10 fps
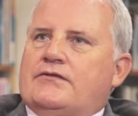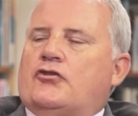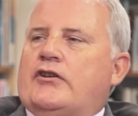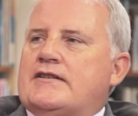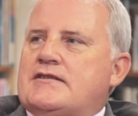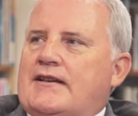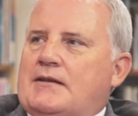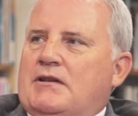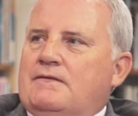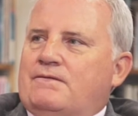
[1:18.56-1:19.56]
of a Grexit
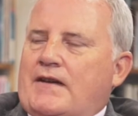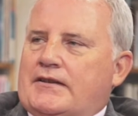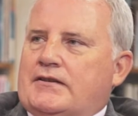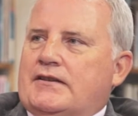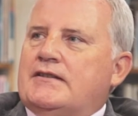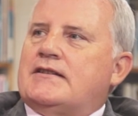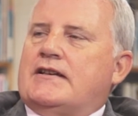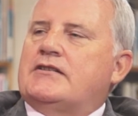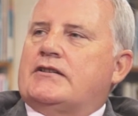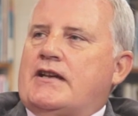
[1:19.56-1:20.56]
had been factored into
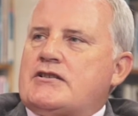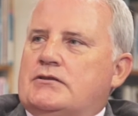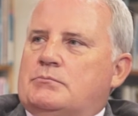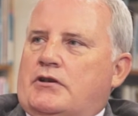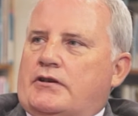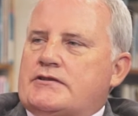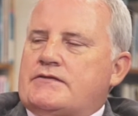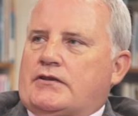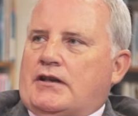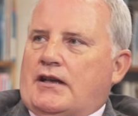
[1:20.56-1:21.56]
international markets
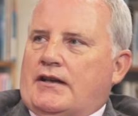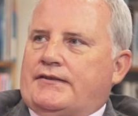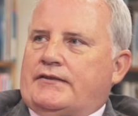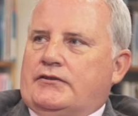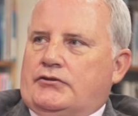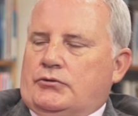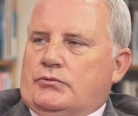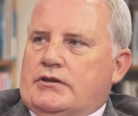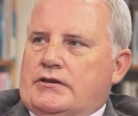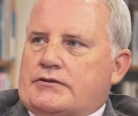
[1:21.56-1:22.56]
for the last 2
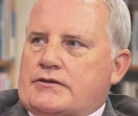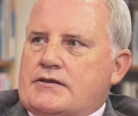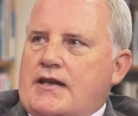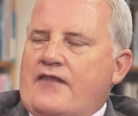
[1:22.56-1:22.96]
years.